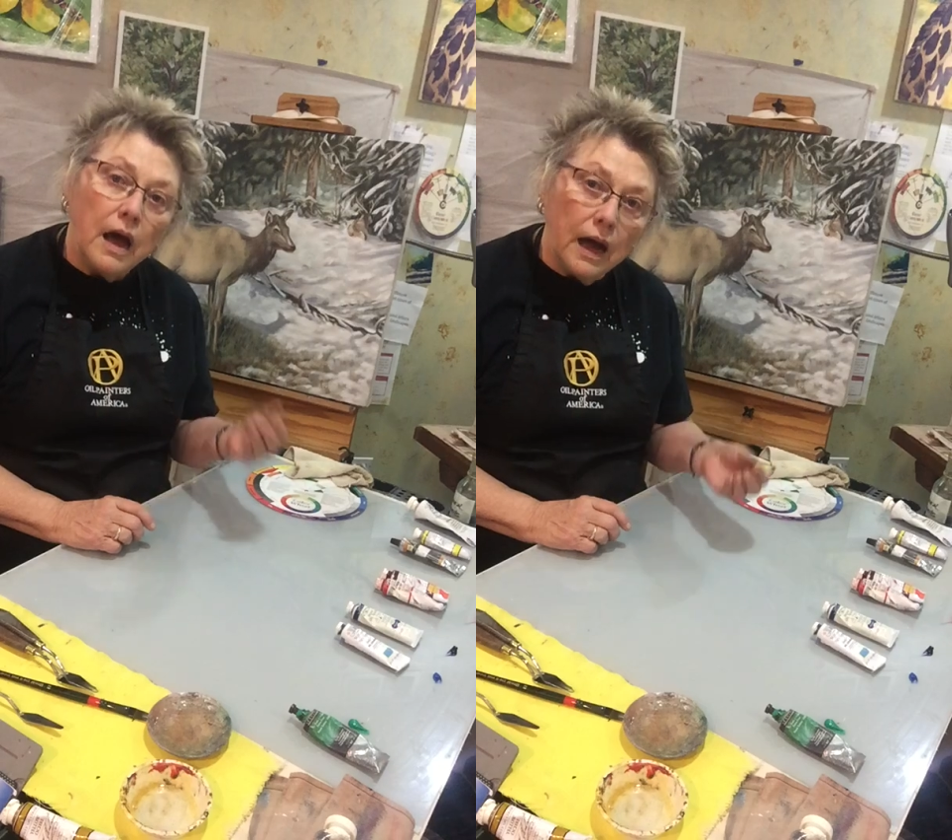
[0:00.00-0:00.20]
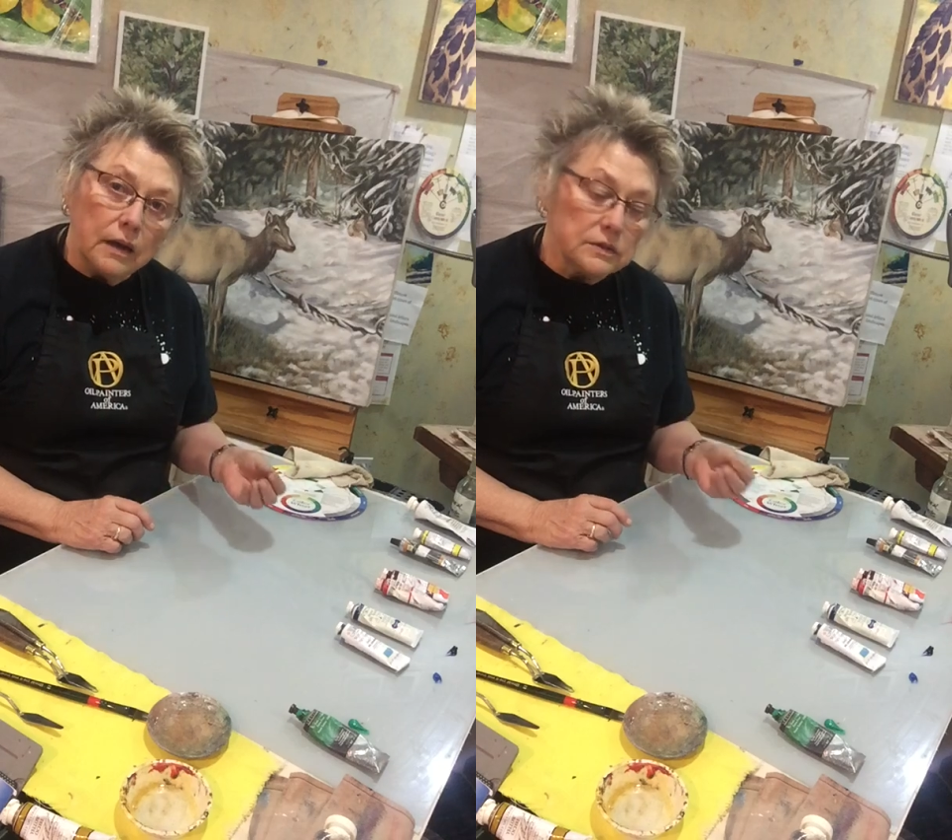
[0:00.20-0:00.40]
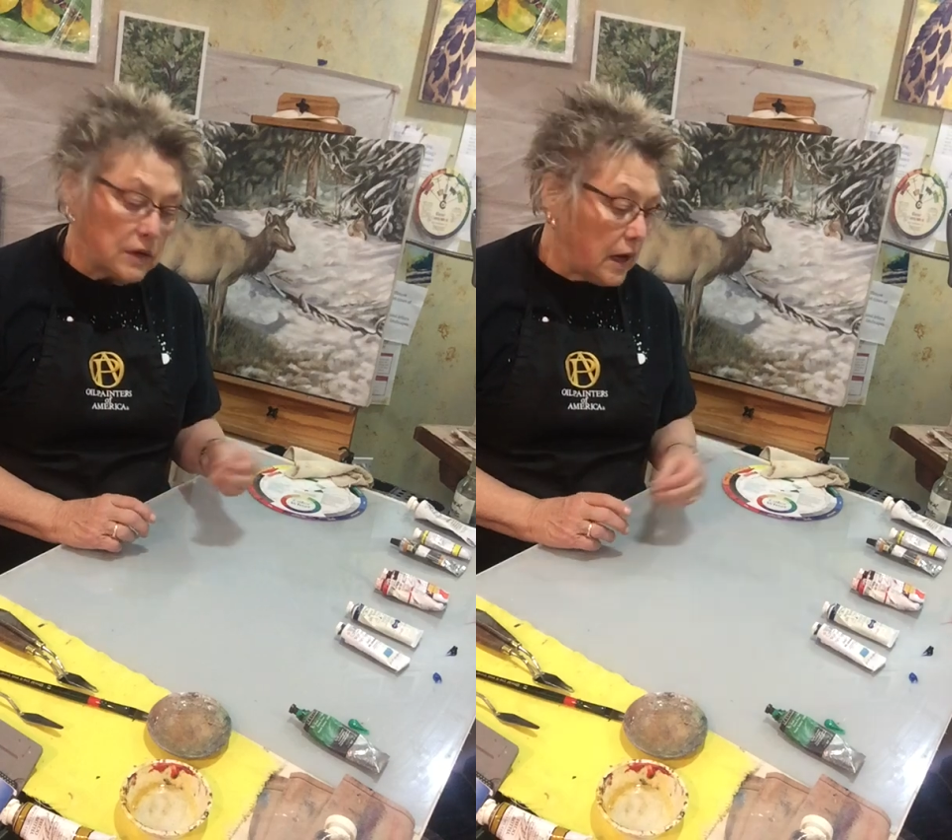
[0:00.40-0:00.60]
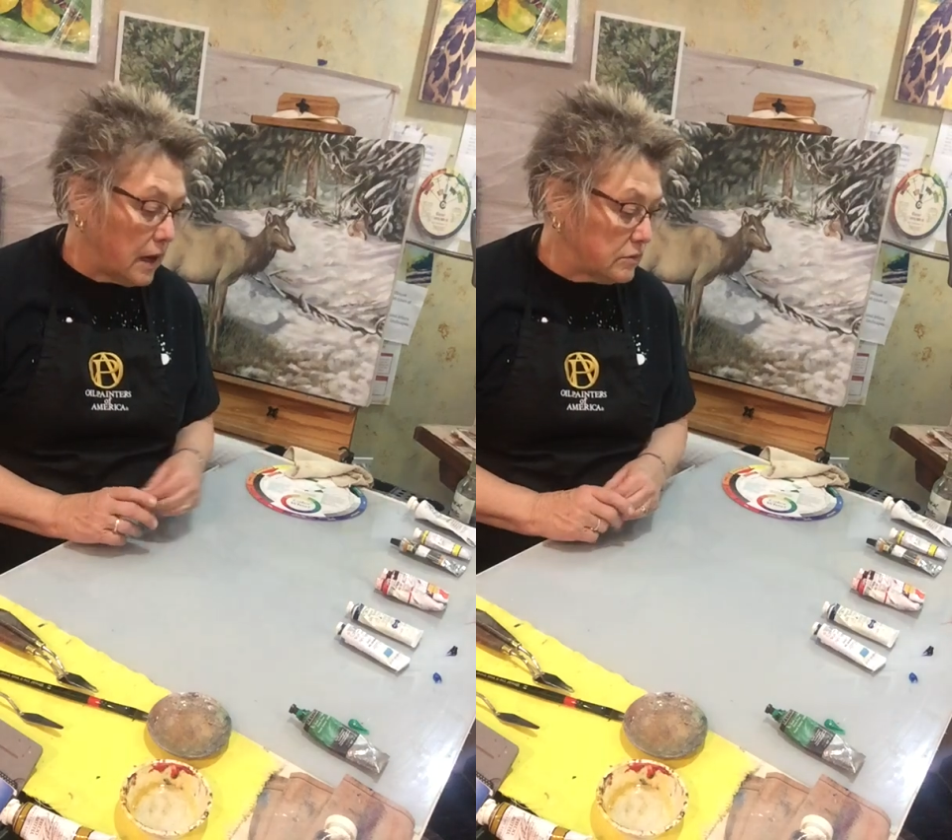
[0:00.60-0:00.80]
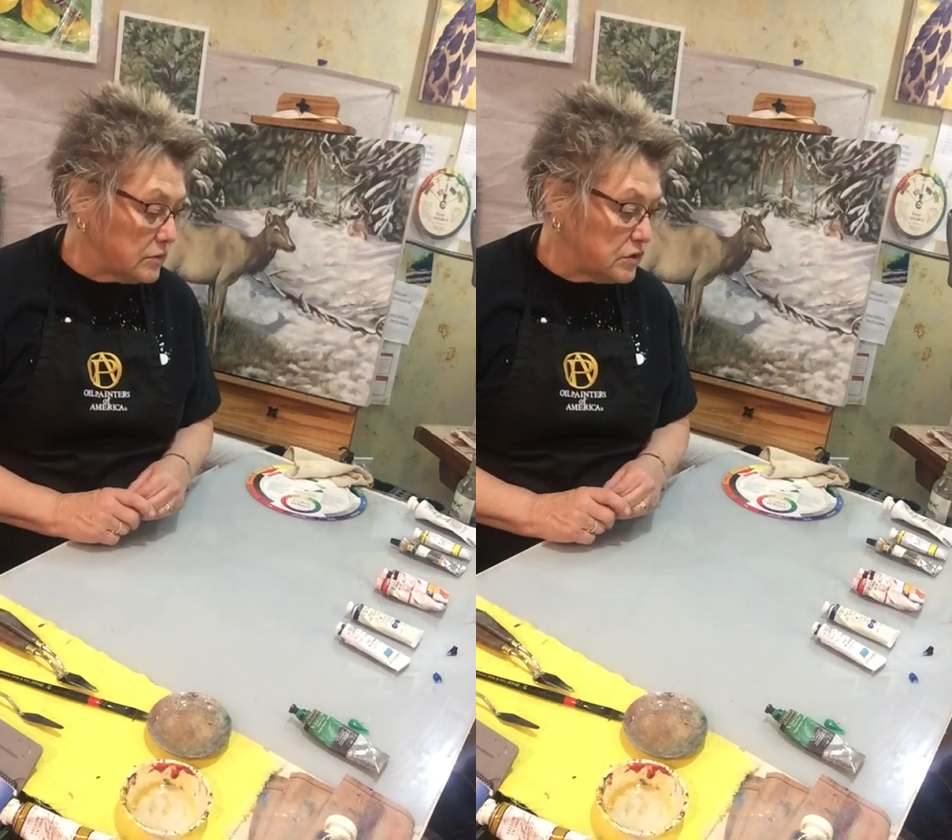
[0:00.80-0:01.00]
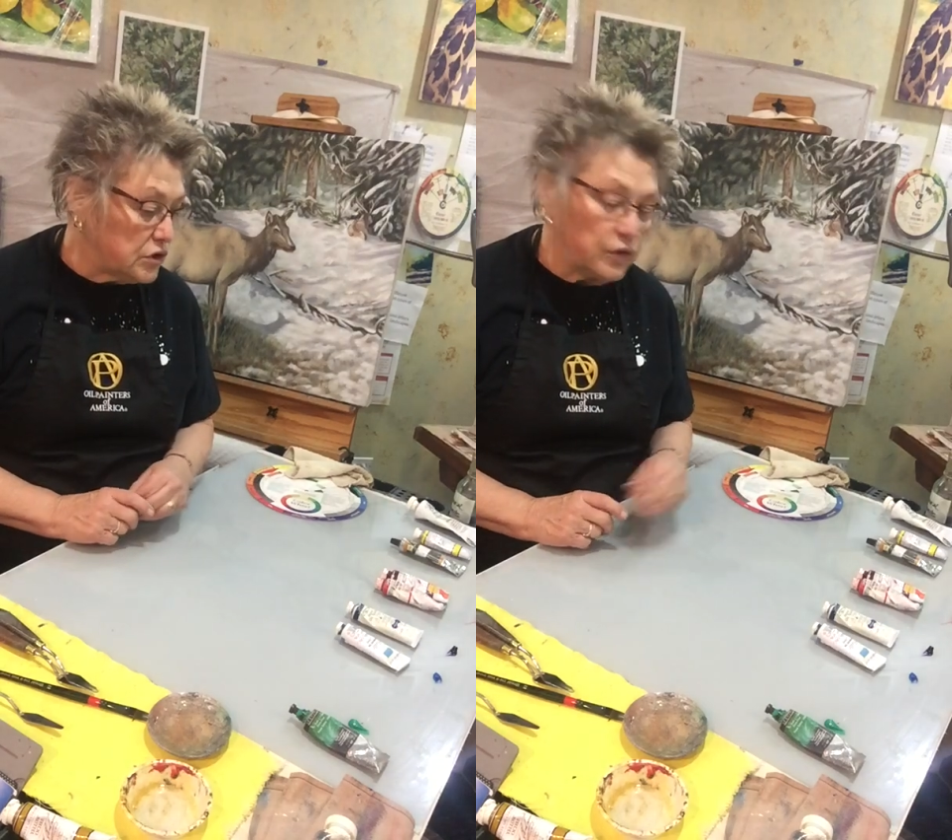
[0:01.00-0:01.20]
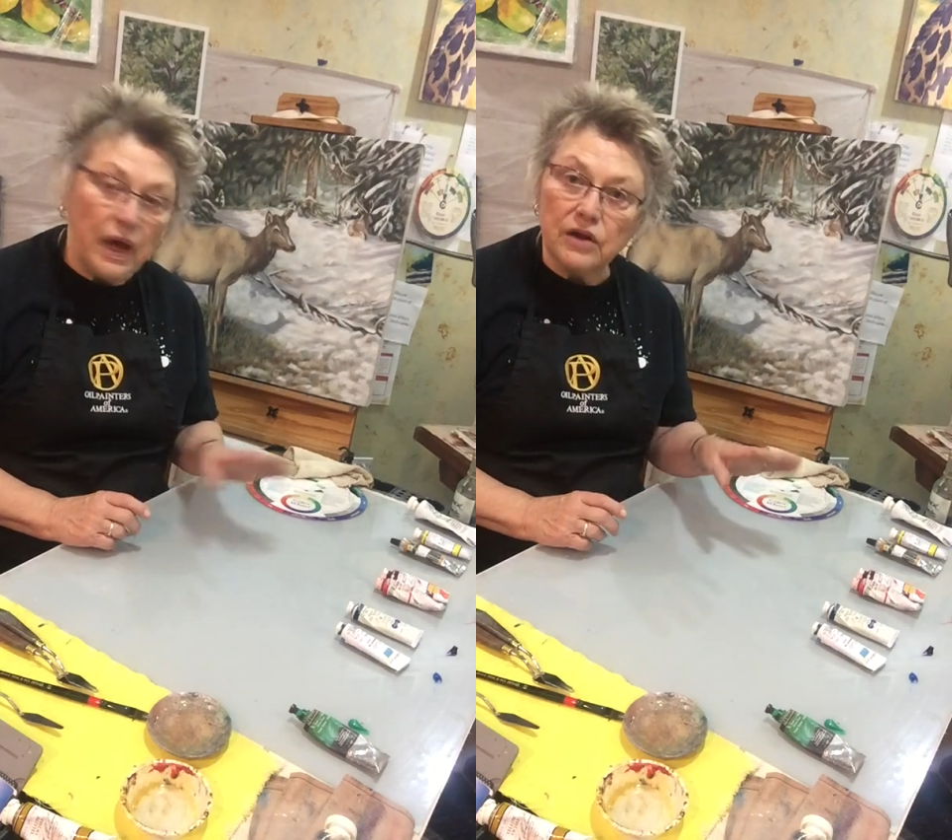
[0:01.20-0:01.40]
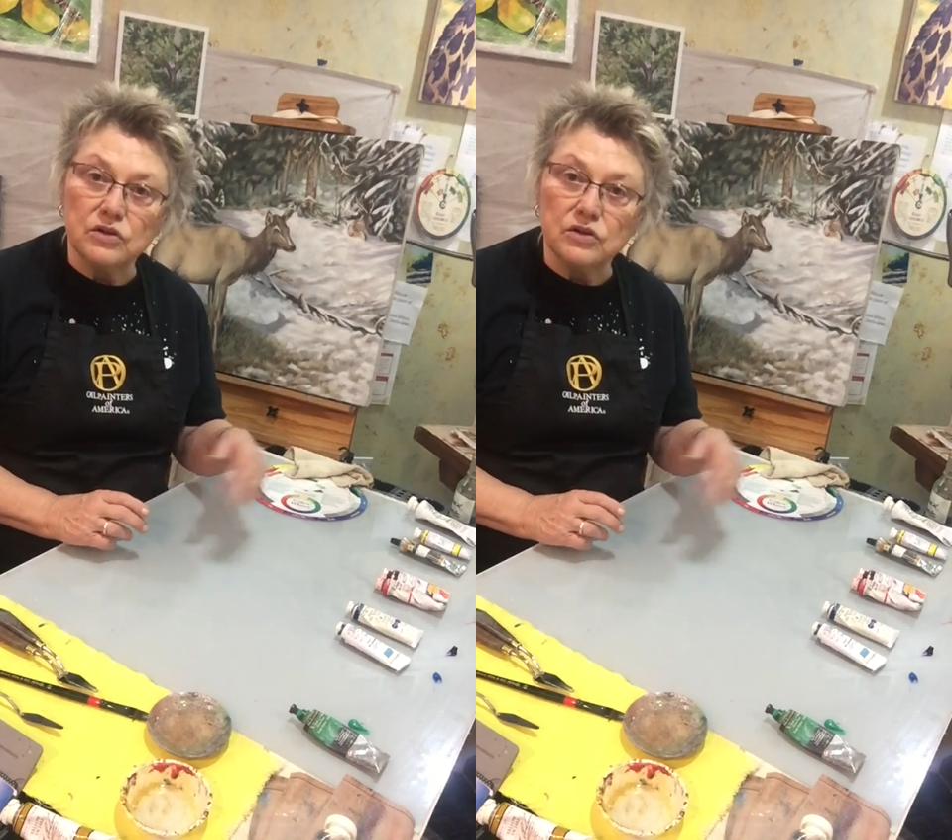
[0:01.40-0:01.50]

I'll show you how